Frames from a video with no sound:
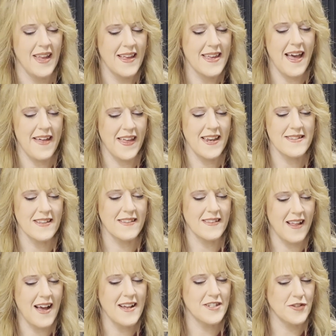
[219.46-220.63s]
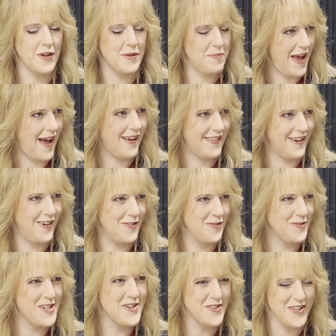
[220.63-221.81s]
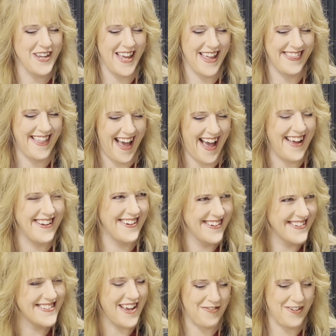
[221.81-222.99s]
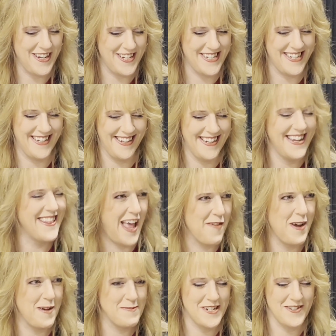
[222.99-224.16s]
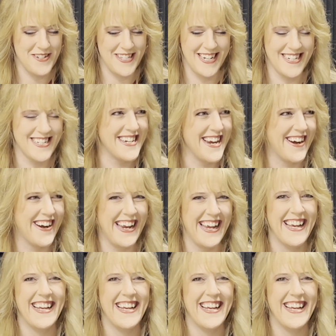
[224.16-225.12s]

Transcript: Yeah, that is a lot to unpack there when you look at that definition in that Webster's dictionary.